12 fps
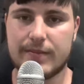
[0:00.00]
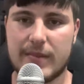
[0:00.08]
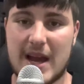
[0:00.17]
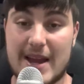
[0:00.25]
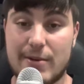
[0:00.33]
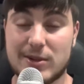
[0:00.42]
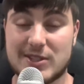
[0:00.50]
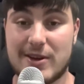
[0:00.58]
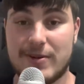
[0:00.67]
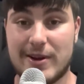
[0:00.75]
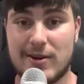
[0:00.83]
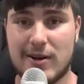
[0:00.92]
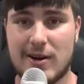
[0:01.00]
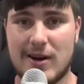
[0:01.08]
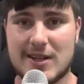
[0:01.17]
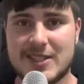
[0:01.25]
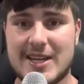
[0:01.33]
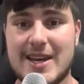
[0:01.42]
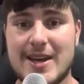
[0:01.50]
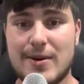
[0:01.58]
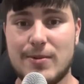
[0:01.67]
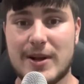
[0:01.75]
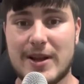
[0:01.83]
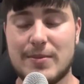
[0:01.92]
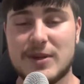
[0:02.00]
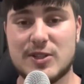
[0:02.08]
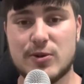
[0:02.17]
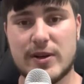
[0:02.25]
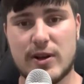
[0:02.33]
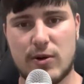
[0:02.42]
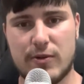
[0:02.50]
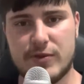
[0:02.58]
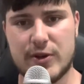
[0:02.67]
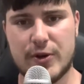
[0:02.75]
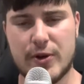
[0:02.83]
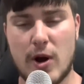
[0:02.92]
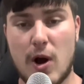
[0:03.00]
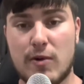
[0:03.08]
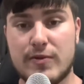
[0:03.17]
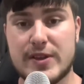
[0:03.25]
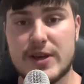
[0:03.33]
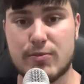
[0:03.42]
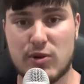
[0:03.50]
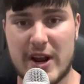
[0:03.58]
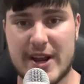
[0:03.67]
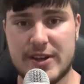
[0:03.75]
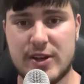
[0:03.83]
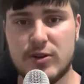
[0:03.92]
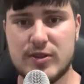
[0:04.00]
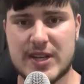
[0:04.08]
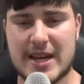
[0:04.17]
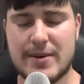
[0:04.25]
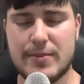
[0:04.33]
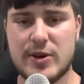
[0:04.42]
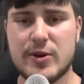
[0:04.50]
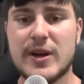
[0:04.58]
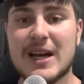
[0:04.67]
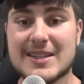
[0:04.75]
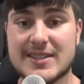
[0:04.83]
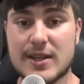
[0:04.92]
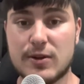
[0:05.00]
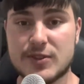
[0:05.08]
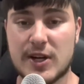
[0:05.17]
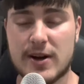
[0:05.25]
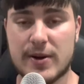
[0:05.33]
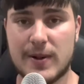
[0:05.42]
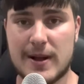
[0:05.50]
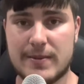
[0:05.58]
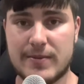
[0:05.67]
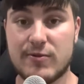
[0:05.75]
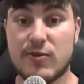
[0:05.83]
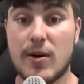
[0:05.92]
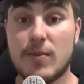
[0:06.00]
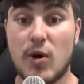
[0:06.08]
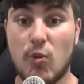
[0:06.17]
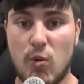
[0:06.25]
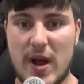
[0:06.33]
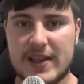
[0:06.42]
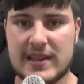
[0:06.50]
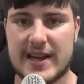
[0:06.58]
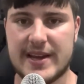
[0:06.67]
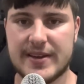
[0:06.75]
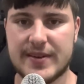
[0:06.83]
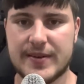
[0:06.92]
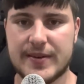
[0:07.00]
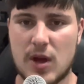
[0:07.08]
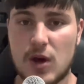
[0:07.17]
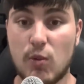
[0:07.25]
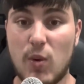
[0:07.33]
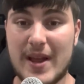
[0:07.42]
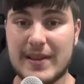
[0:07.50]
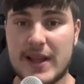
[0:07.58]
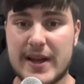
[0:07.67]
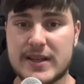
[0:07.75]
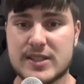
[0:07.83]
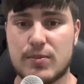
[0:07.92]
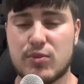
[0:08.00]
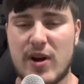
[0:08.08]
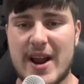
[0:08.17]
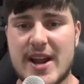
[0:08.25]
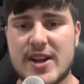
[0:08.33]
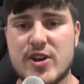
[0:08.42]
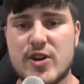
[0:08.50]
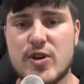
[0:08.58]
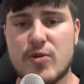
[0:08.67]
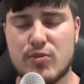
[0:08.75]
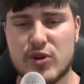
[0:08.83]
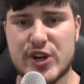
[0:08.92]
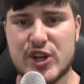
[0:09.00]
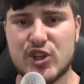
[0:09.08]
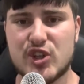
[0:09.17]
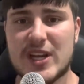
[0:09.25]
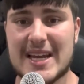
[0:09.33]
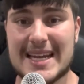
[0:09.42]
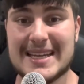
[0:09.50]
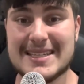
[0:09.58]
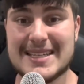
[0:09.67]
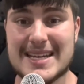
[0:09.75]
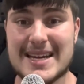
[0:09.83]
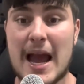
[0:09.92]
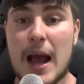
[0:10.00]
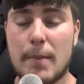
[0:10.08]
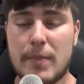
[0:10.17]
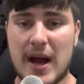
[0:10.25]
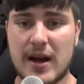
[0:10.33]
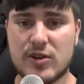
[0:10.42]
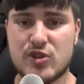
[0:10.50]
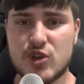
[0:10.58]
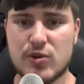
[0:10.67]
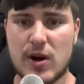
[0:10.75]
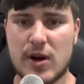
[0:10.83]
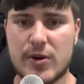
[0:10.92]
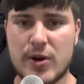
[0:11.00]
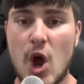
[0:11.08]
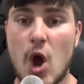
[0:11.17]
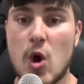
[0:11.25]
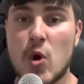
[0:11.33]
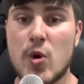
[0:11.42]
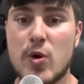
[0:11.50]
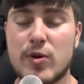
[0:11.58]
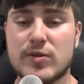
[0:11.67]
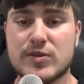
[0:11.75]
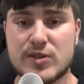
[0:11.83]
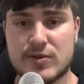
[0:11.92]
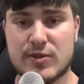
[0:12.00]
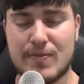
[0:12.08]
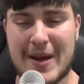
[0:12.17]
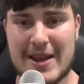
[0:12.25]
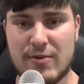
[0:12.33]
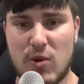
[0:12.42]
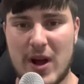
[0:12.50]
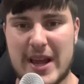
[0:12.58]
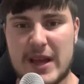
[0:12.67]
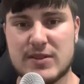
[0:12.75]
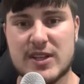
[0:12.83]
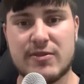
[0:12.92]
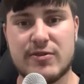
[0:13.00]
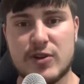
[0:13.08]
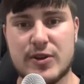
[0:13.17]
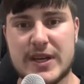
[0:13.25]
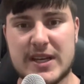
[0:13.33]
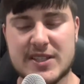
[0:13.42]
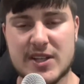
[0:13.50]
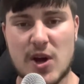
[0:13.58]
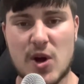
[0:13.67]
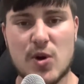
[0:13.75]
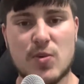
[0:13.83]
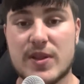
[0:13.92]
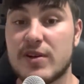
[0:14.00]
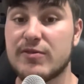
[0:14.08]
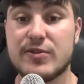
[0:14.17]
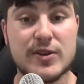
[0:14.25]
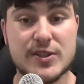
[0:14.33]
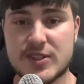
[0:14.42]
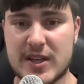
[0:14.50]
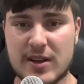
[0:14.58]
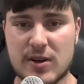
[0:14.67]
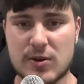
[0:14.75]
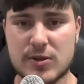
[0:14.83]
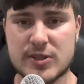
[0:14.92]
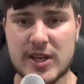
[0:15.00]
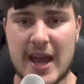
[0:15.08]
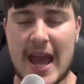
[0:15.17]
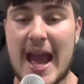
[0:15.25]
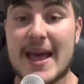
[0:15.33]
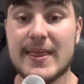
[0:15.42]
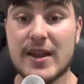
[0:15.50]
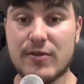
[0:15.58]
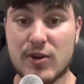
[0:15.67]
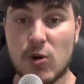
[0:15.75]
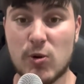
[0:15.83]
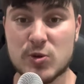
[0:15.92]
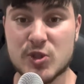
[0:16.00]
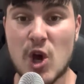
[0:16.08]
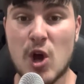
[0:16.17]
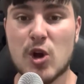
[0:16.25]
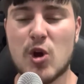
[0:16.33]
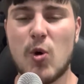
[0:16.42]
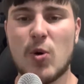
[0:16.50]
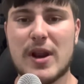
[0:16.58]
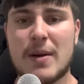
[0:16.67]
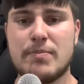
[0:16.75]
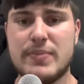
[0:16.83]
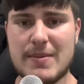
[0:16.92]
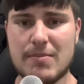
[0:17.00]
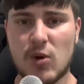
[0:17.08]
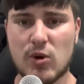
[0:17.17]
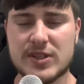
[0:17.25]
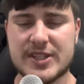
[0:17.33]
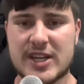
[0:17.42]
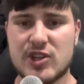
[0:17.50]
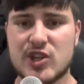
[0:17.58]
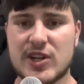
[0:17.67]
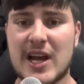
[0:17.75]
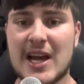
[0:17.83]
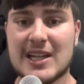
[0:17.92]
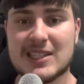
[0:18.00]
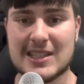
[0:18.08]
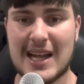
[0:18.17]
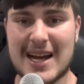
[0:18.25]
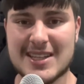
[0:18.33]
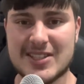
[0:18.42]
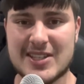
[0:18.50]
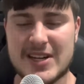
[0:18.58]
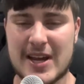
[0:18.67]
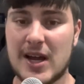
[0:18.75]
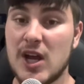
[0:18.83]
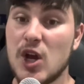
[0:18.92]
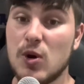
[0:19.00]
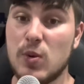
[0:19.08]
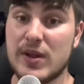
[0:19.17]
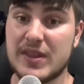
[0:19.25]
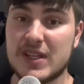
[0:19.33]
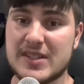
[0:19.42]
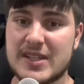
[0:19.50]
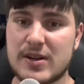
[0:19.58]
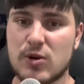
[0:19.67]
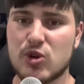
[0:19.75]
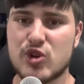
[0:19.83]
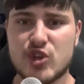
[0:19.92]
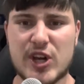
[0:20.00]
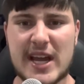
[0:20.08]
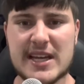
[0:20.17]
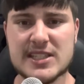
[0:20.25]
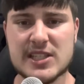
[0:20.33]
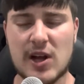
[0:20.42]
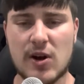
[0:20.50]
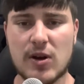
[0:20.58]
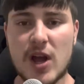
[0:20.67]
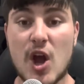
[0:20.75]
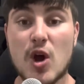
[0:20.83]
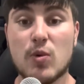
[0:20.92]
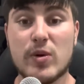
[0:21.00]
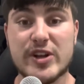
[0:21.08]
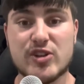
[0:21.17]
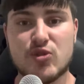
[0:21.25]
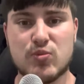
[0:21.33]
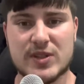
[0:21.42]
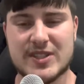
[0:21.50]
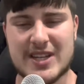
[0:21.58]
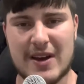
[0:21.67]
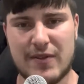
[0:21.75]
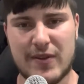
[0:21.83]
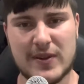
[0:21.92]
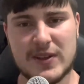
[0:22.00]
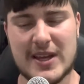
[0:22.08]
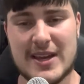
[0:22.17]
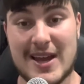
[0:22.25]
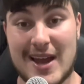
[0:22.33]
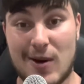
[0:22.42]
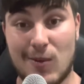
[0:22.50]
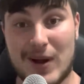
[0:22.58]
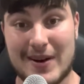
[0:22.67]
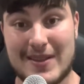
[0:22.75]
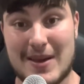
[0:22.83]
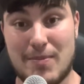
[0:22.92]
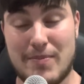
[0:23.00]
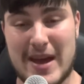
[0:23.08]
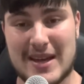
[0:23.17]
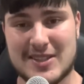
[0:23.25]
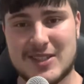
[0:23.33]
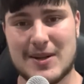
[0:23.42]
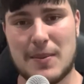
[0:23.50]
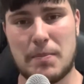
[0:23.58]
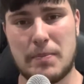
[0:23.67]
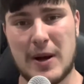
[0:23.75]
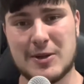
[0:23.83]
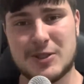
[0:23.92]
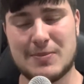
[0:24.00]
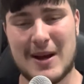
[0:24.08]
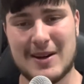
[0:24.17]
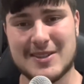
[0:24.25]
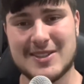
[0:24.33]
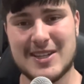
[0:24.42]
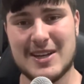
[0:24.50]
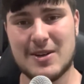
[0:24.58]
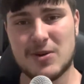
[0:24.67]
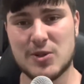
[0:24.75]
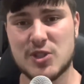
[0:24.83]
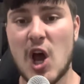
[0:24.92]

Hey, what's going on, guys? Here we're going to be doing a review of the brand new debut self-titled album from Wet Leg. Wet Leg is a brand new British indie punk duo who made waves a few years ago with a few singles, and then of course caught a bit more attention last year with the single Shaes Long, which was definitely one of the best post-punk singles